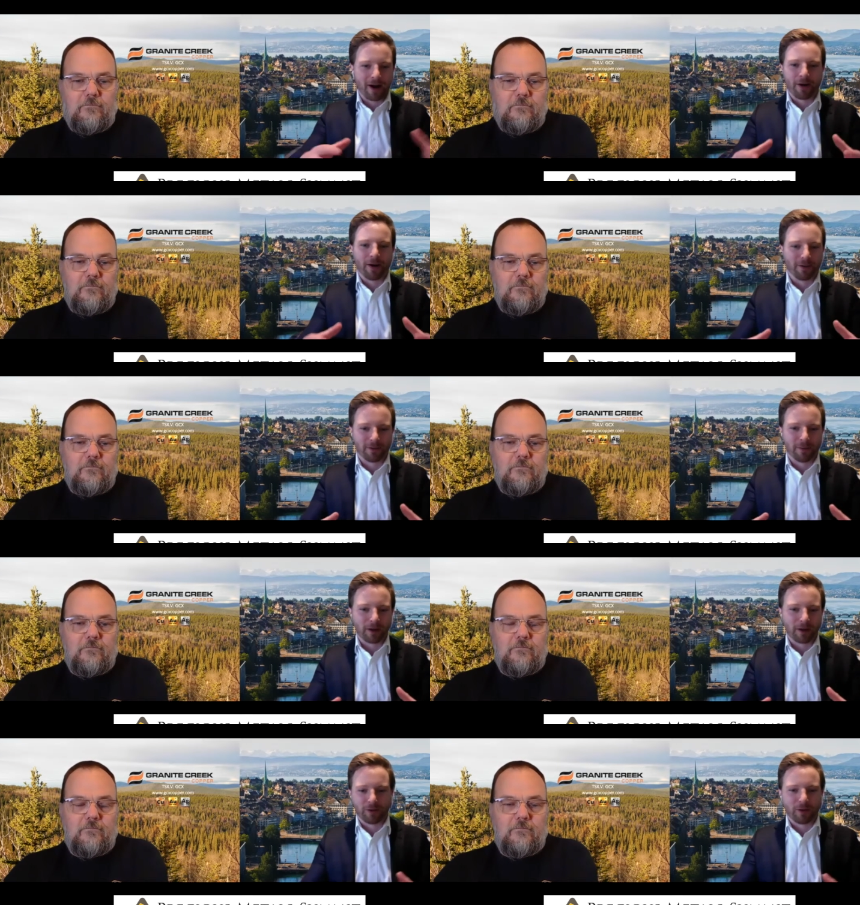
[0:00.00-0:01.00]
Speaker 1: area to
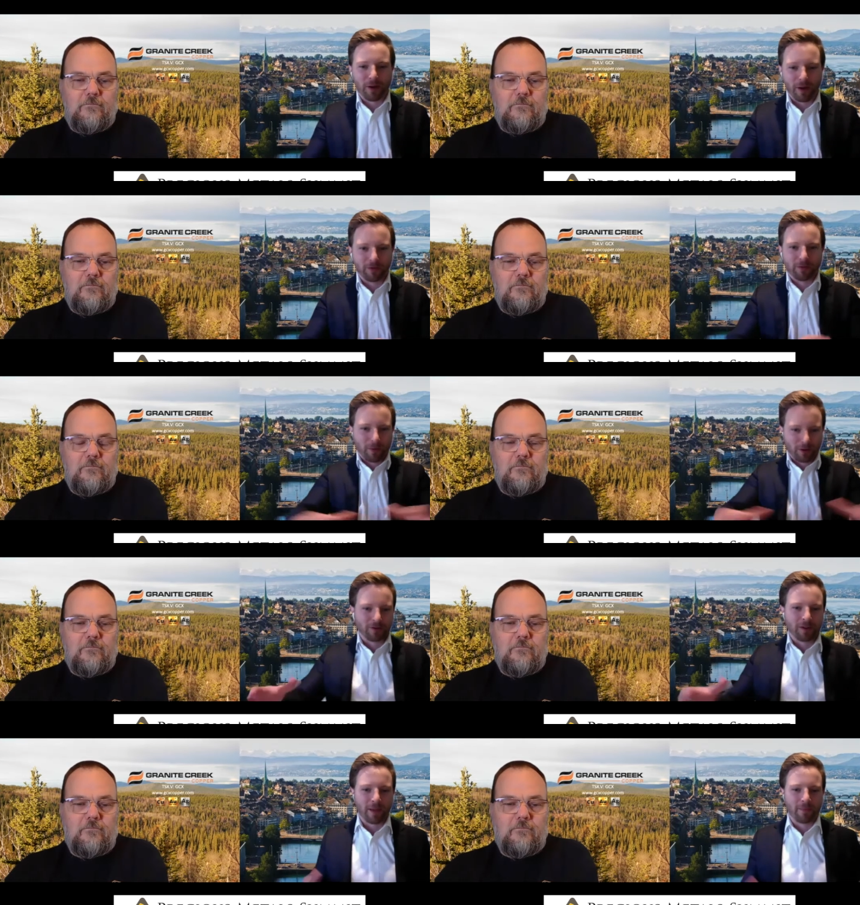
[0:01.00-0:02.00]
make sure that you have as
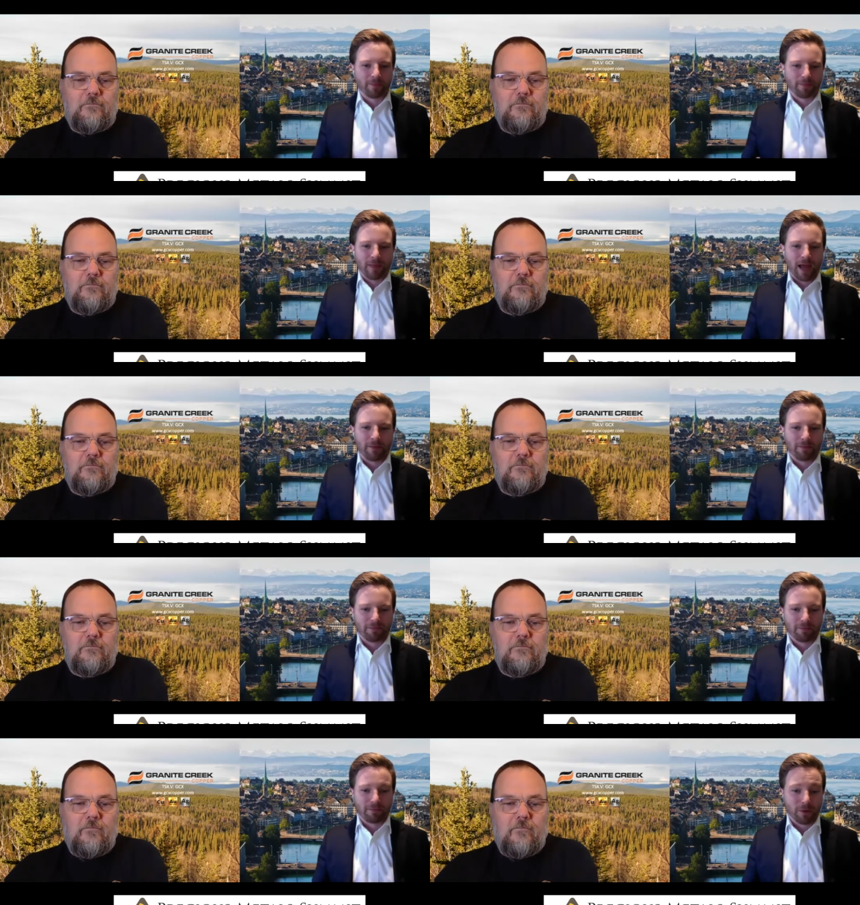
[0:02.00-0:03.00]
much land that
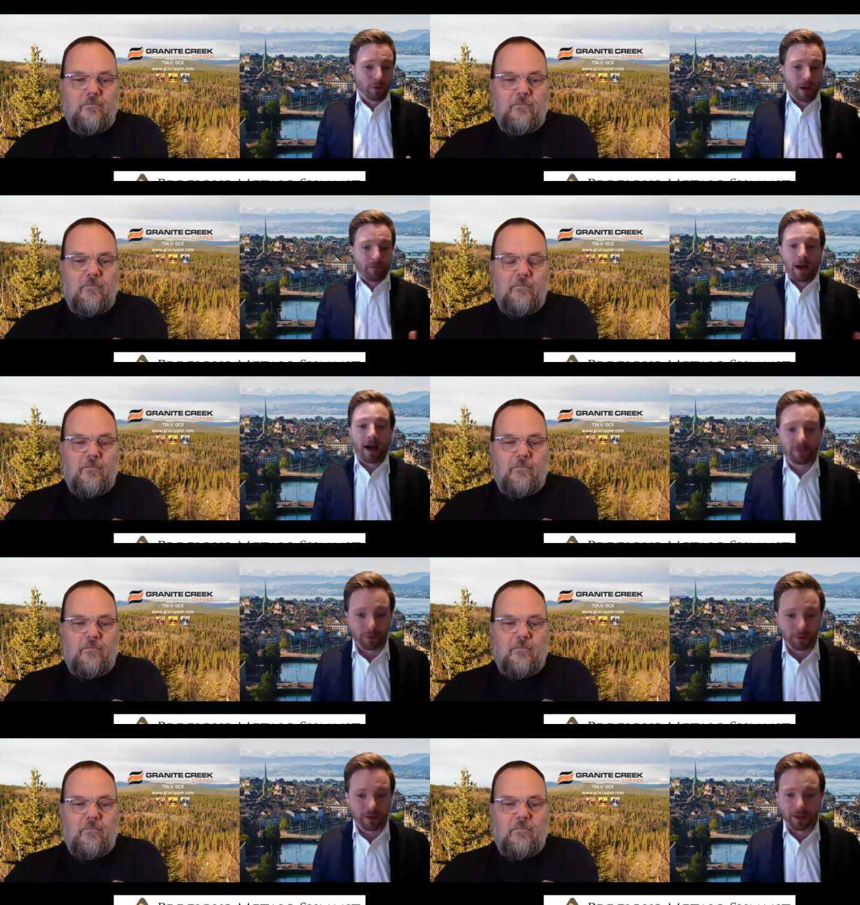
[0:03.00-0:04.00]
you have
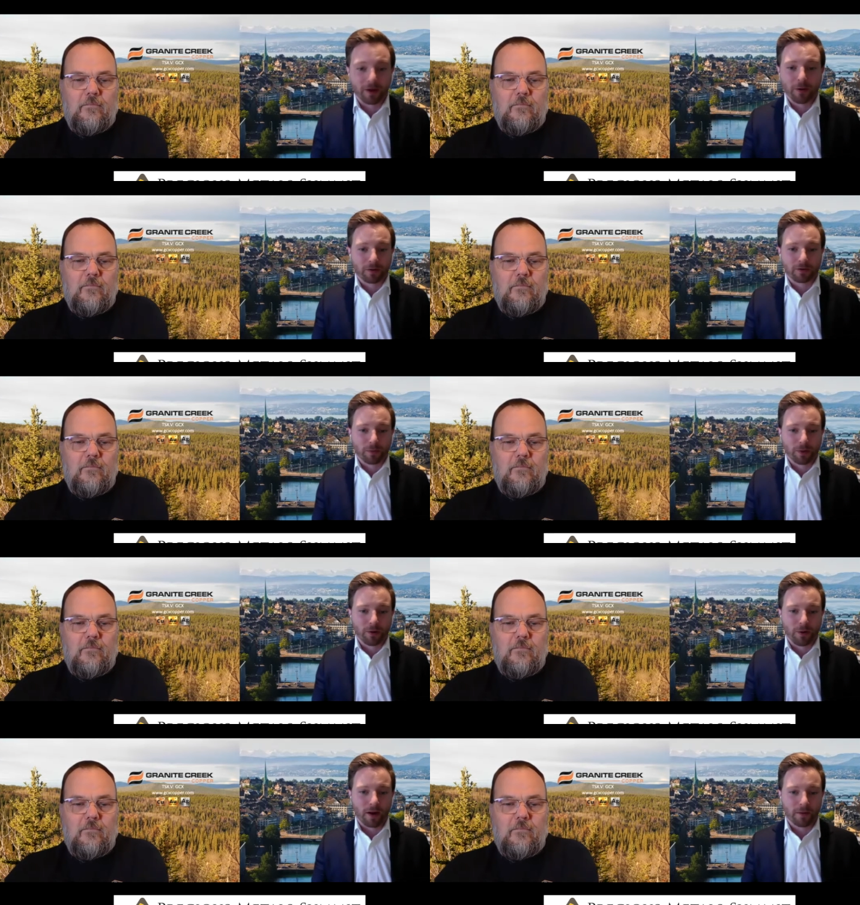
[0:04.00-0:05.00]
possible to then go
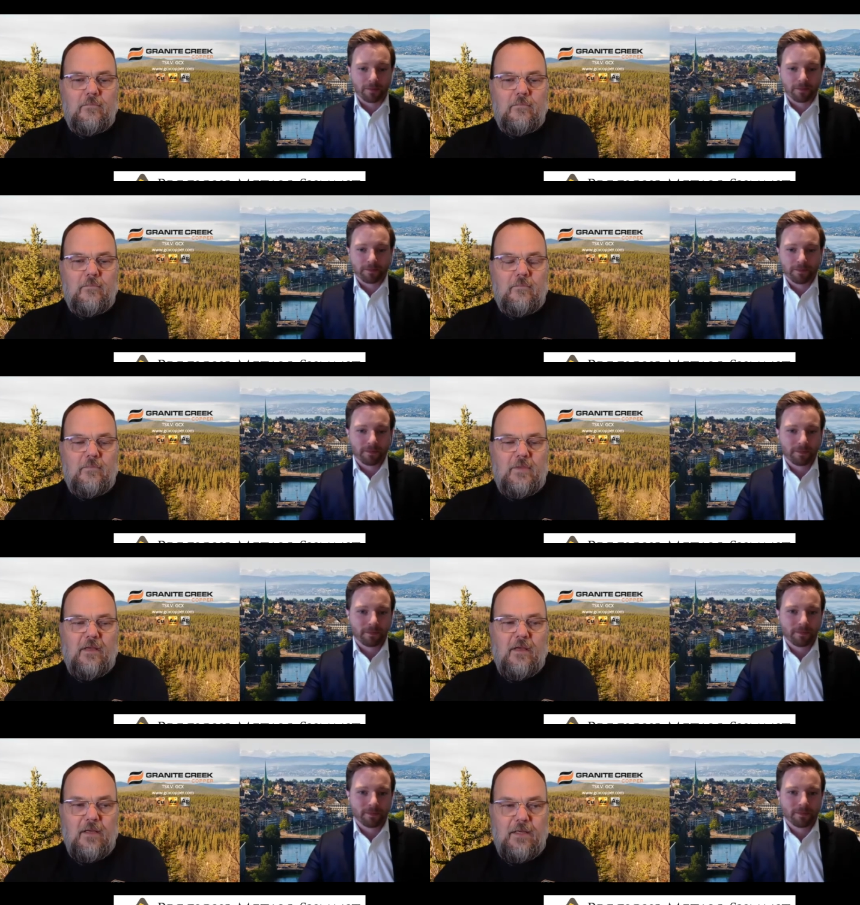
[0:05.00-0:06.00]
explore right
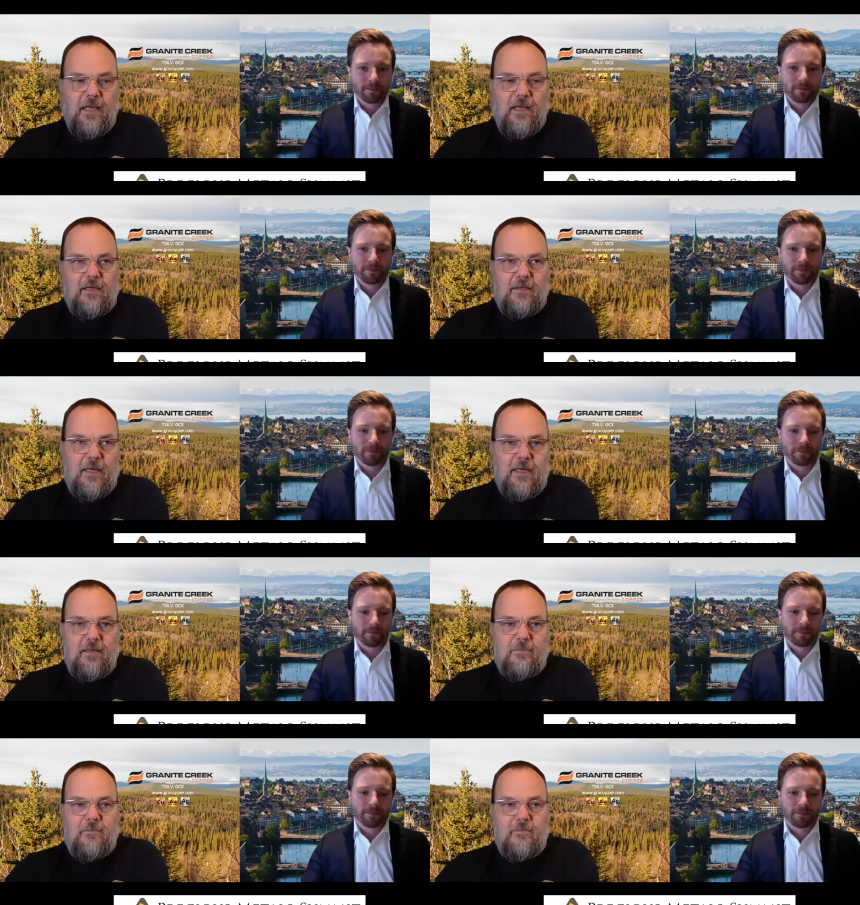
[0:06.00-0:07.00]
Speaker 2: yeah
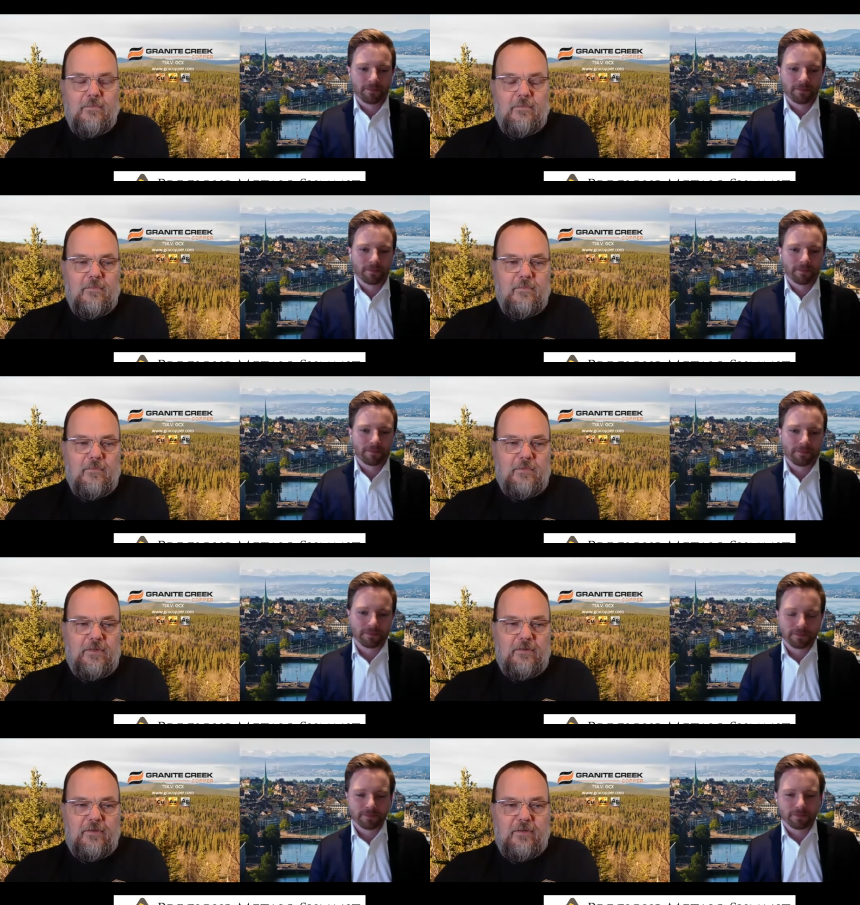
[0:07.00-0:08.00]
um
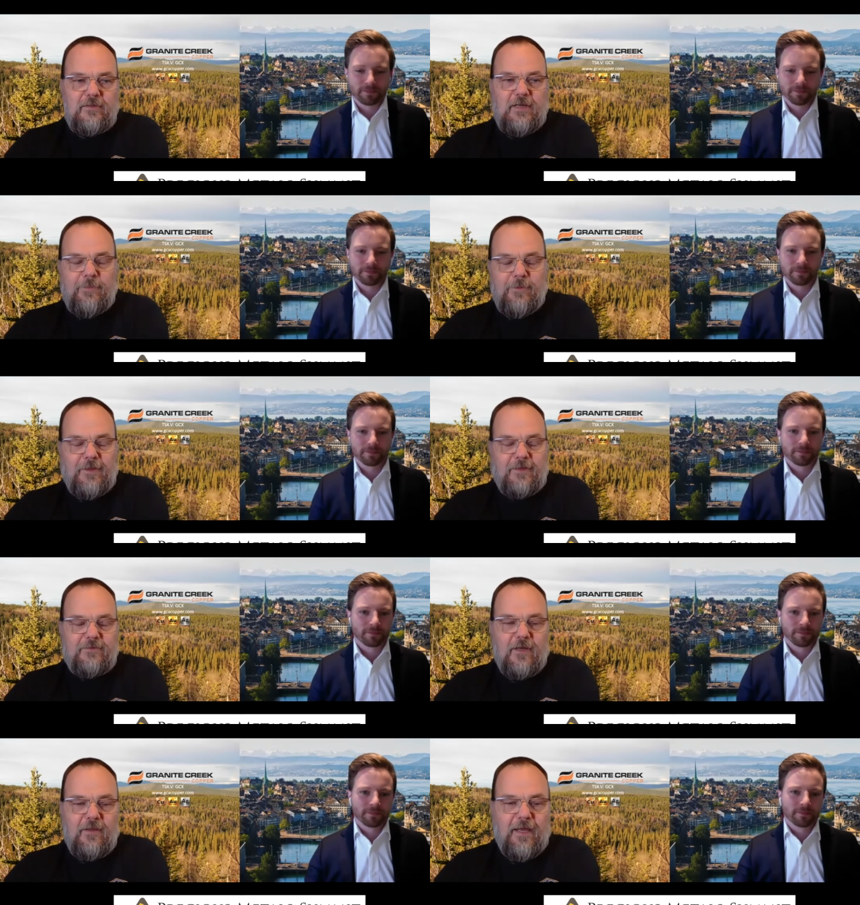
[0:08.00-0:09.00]
there's a couple
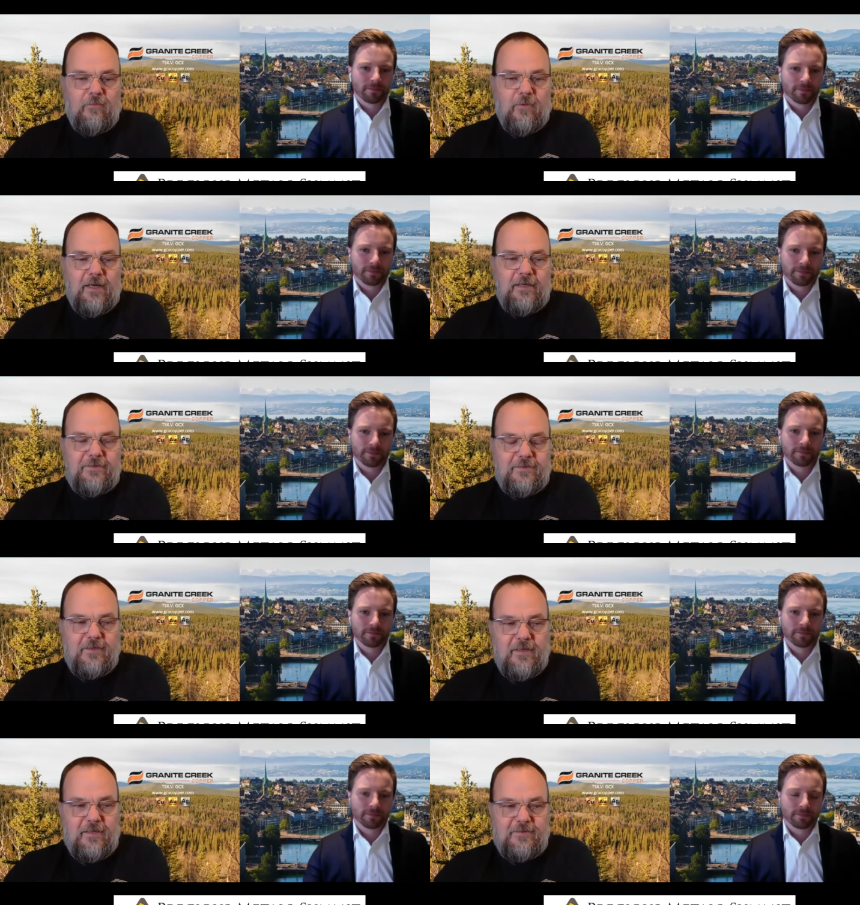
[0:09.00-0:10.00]
things on that one it's
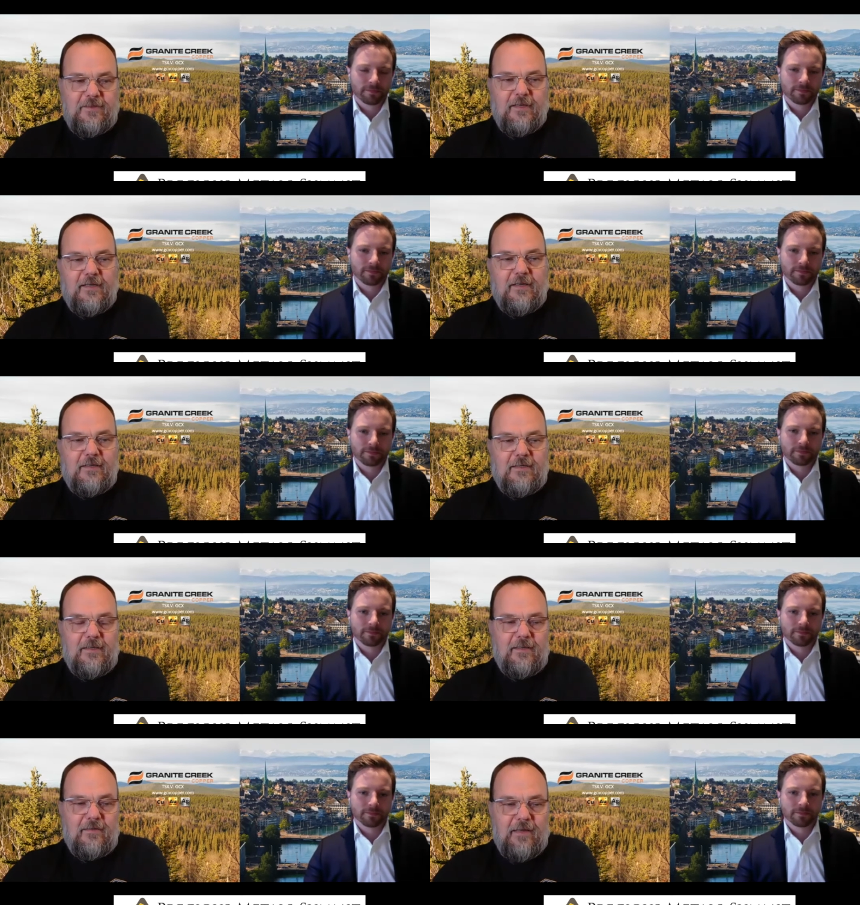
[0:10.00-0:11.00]
it's a,
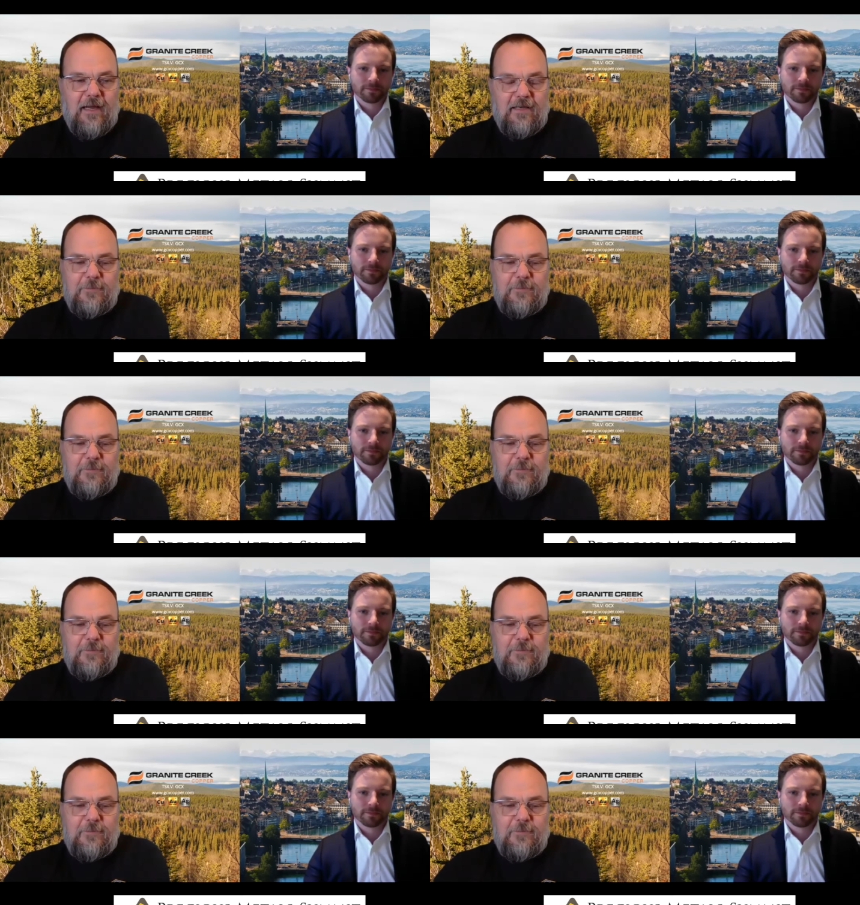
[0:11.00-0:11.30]
a highly